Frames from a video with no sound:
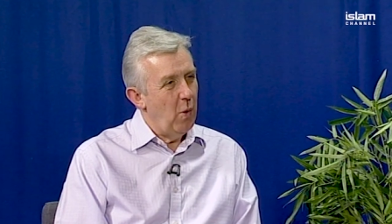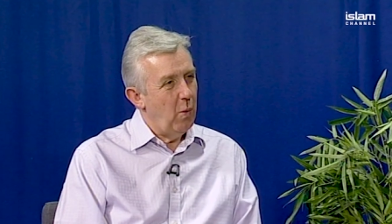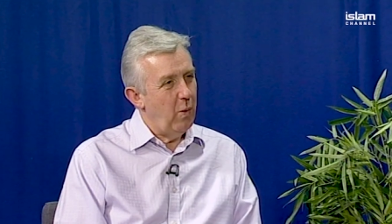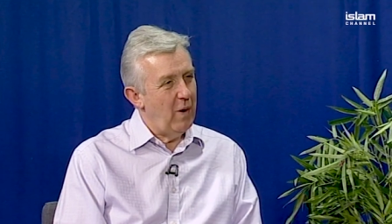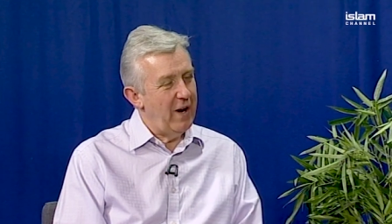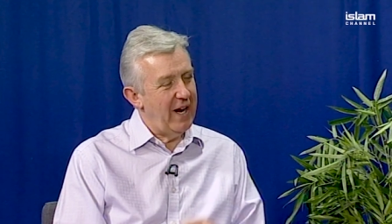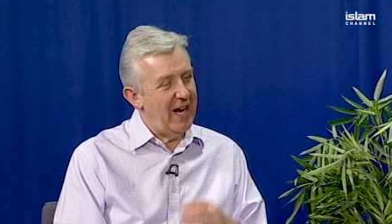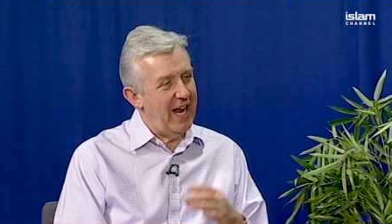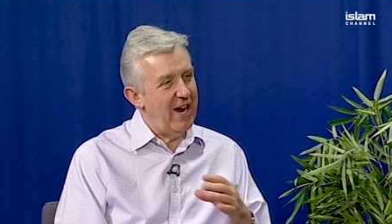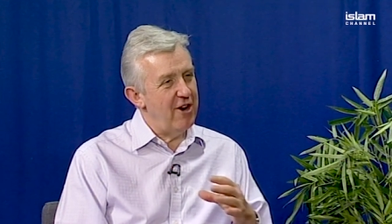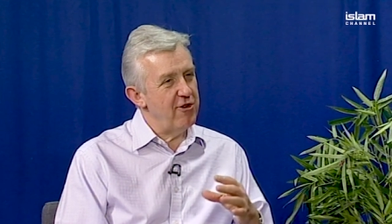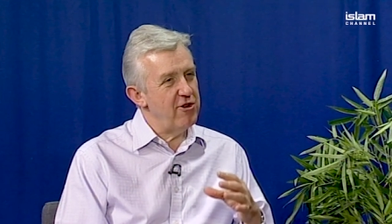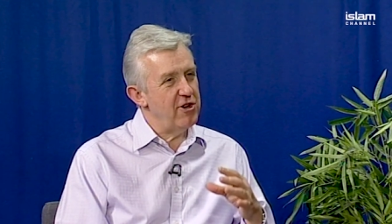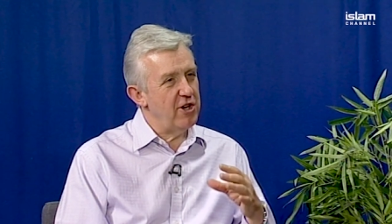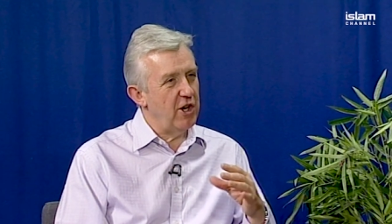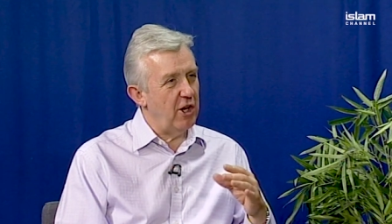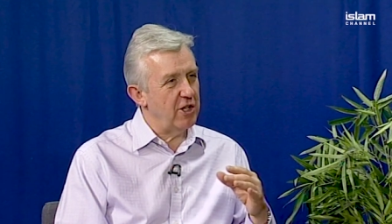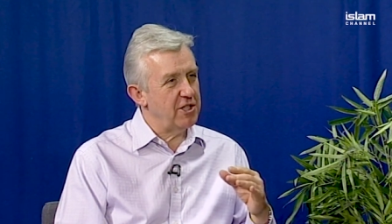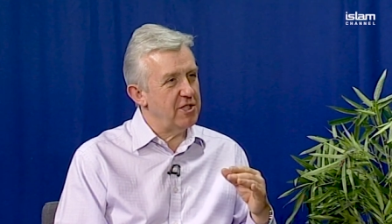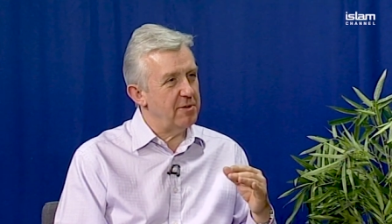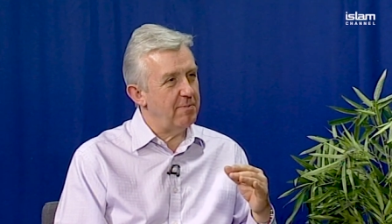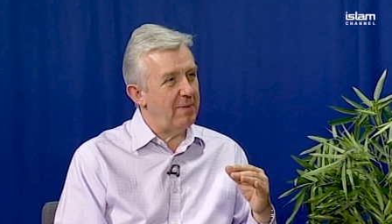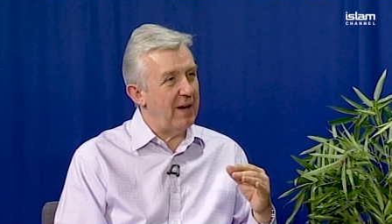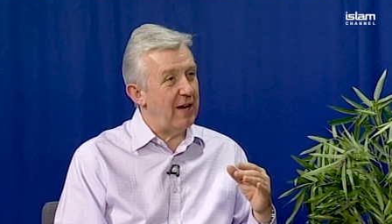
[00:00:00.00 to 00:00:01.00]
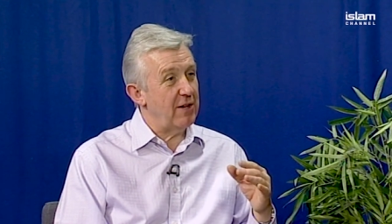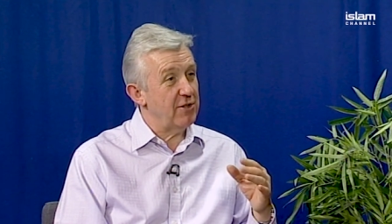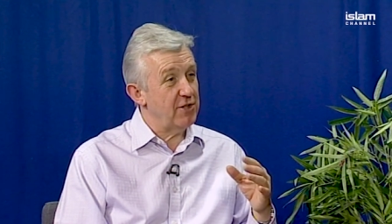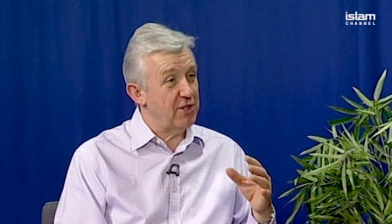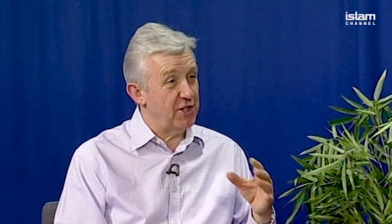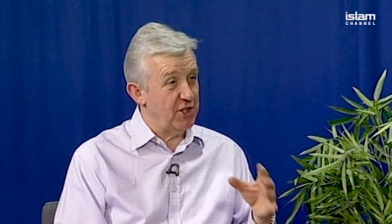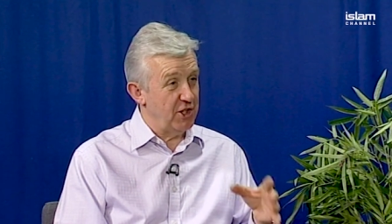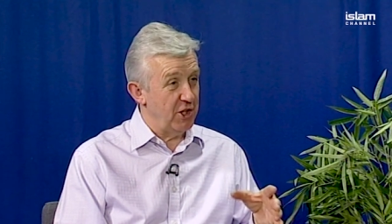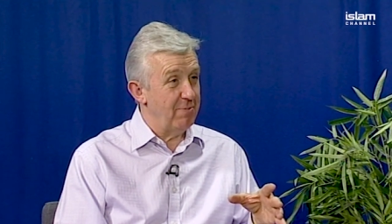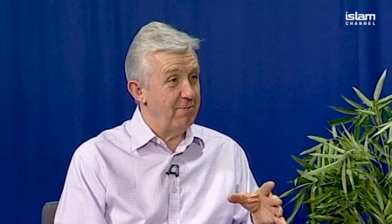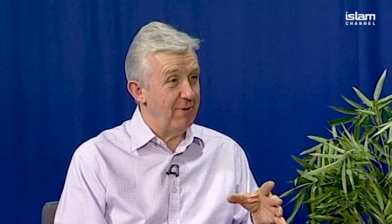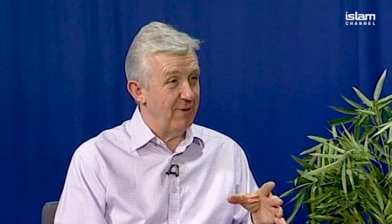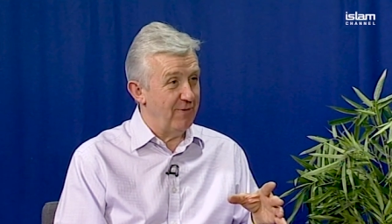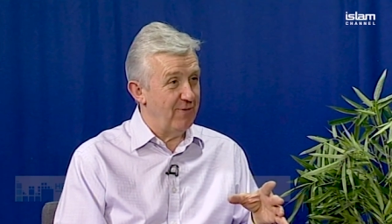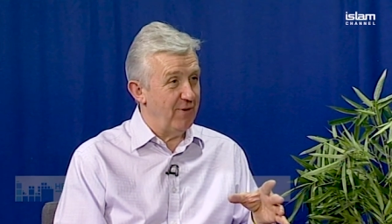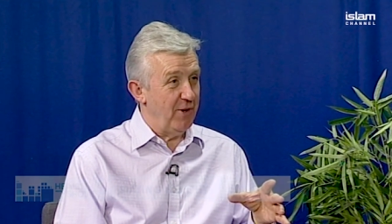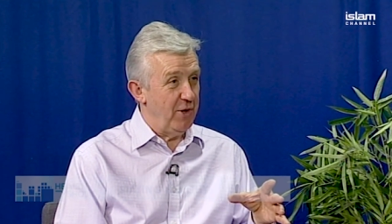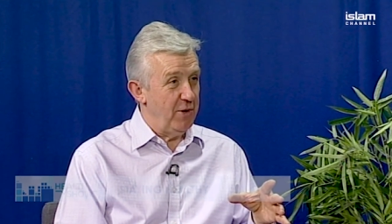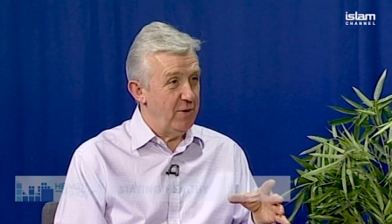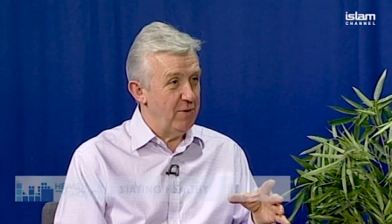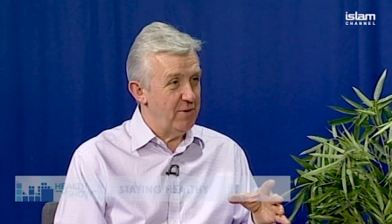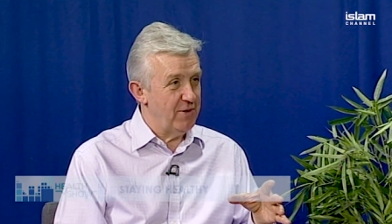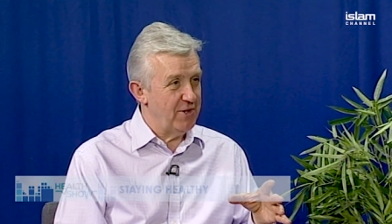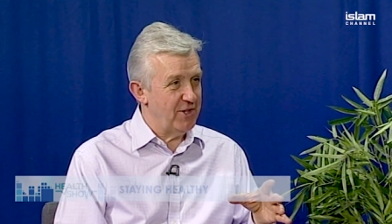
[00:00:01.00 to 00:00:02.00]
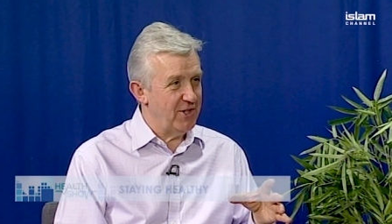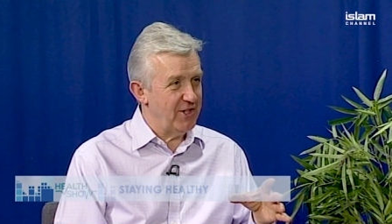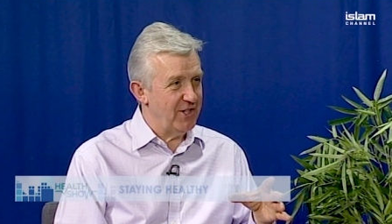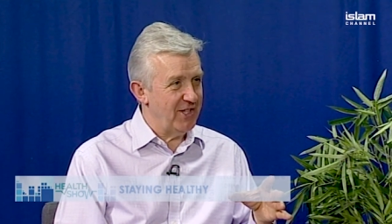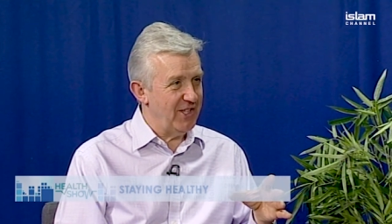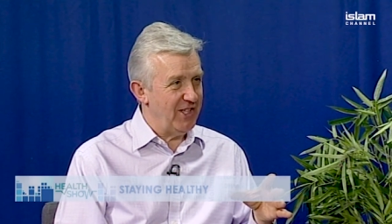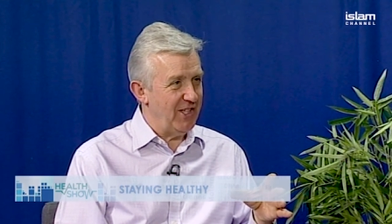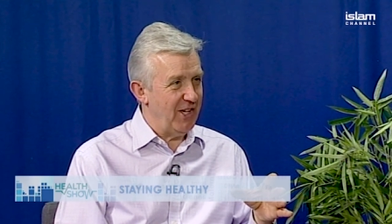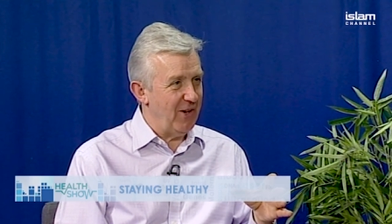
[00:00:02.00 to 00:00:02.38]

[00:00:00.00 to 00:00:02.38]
We hear a lot about superfoods.